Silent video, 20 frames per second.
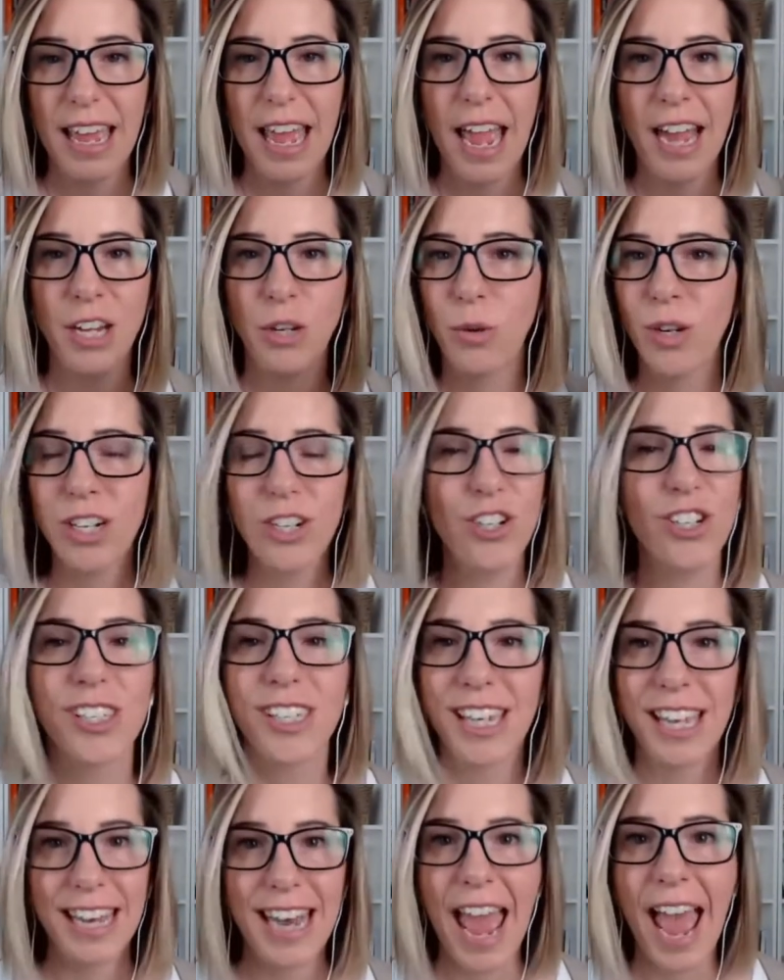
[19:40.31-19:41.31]
And you want to just
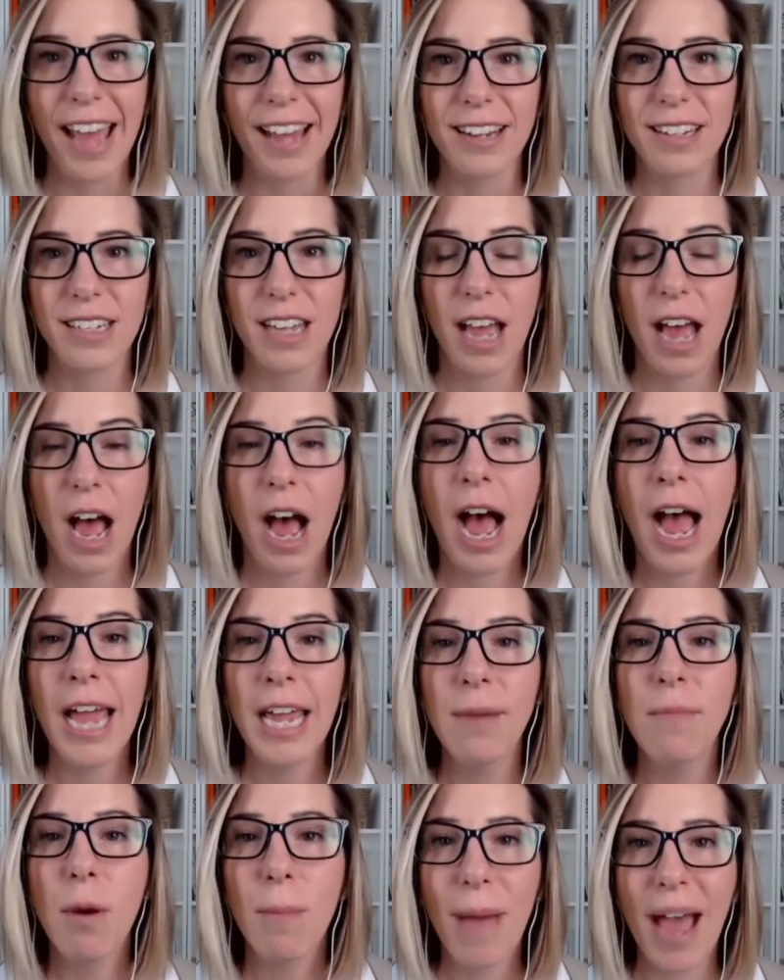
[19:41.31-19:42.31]
connect. I
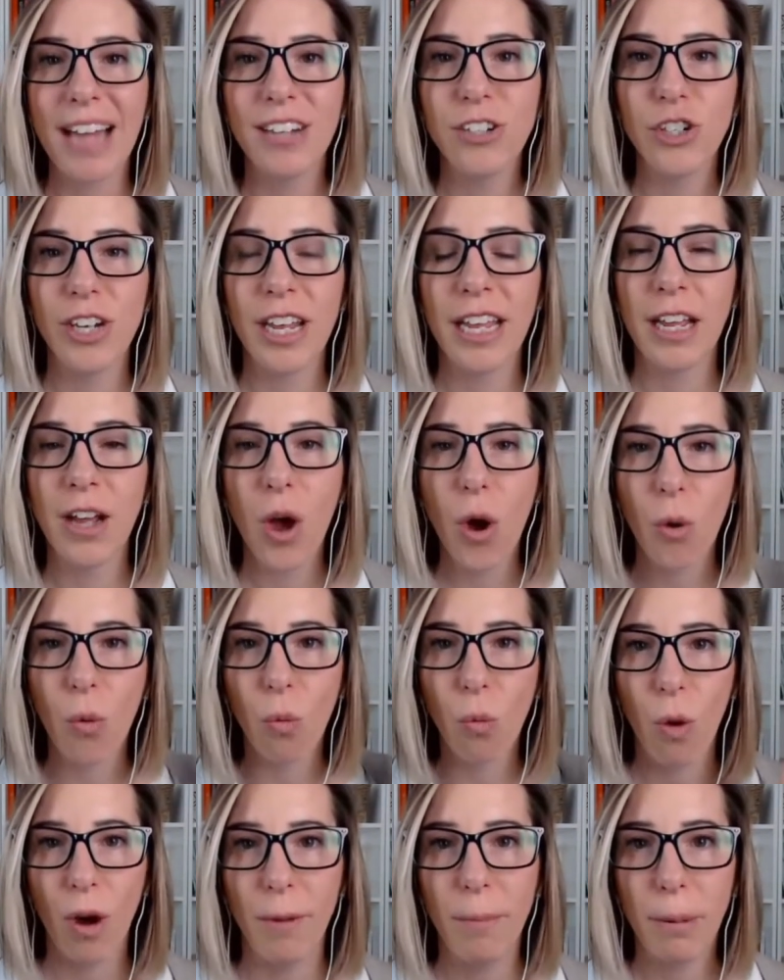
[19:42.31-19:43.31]
am imagining
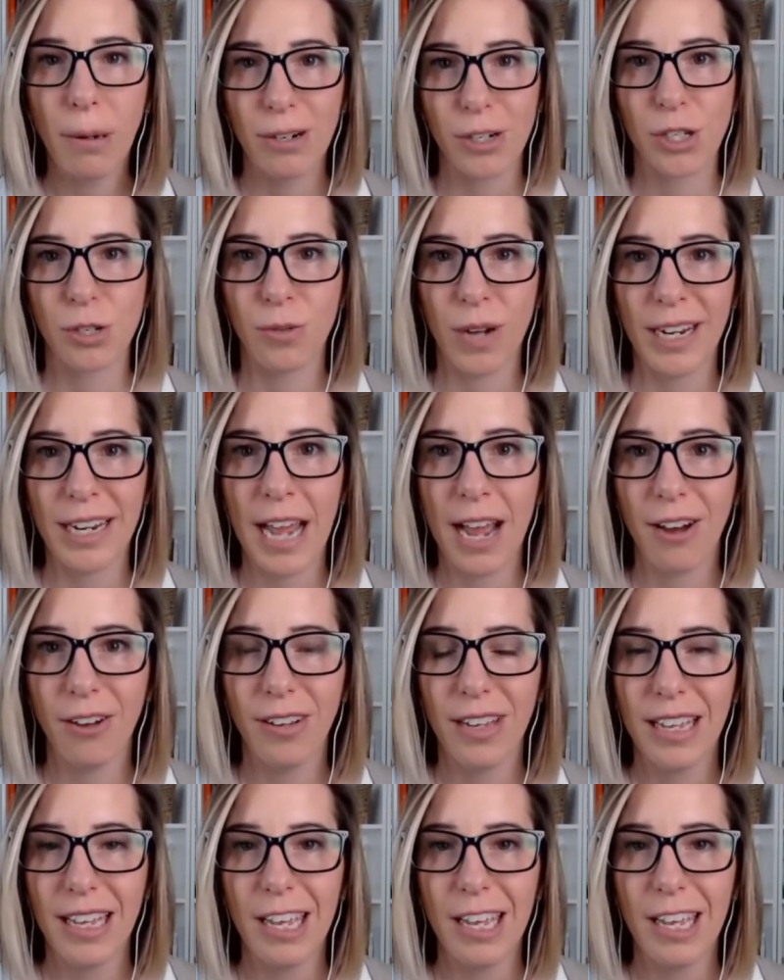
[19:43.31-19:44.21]
one person right now.